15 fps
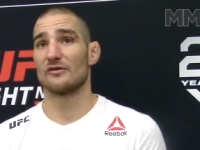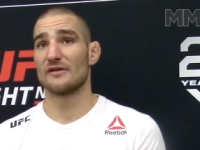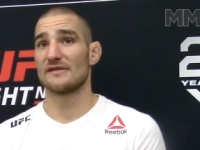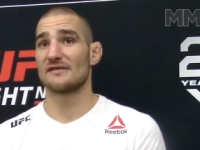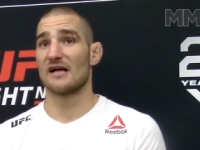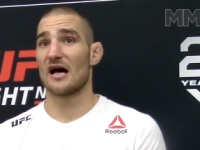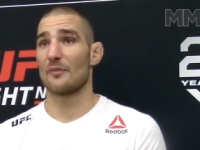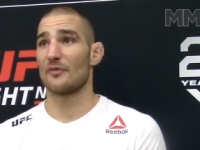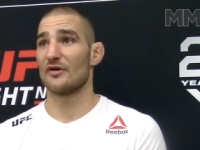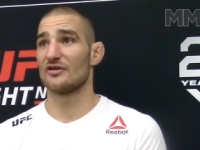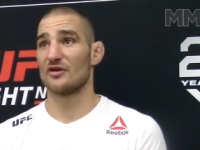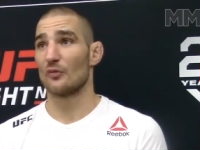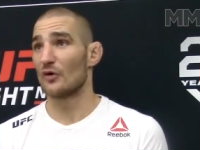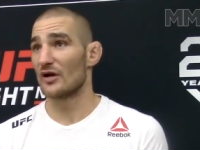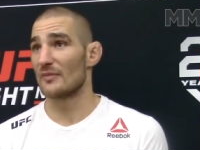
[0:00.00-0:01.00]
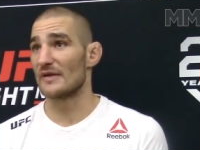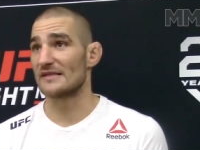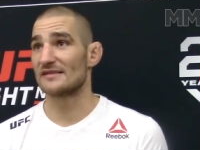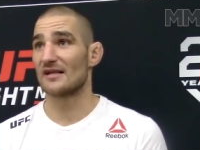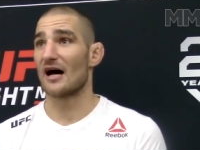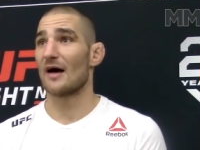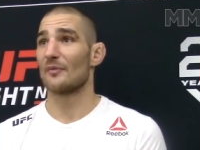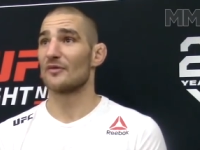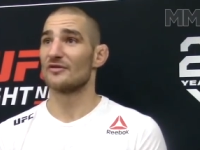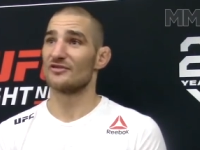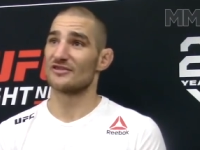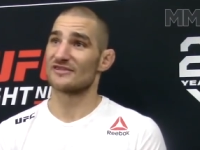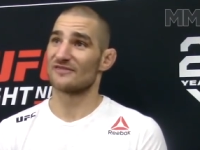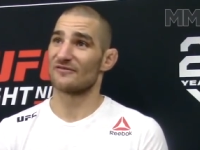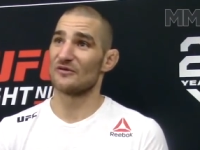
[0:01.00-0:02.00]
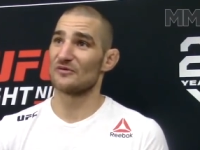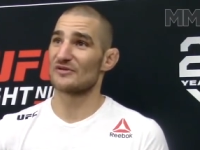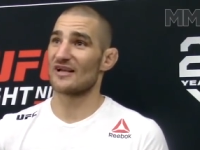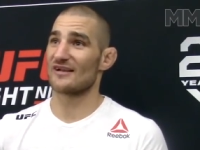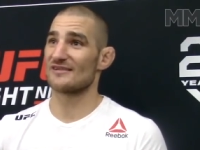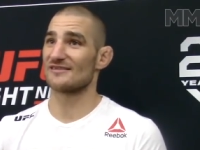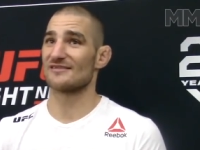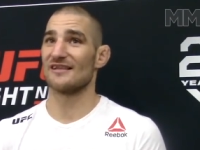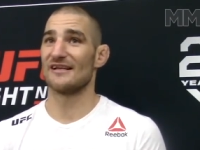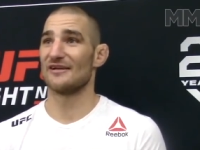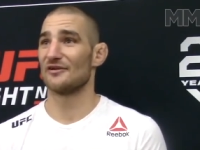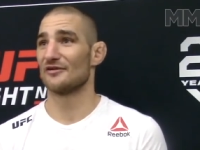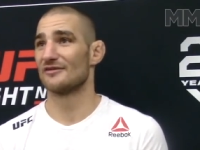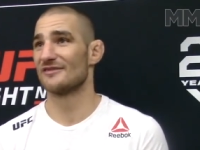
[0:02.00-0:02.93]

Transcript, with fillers: early stoppage, it would have been stopped just a few seconds later.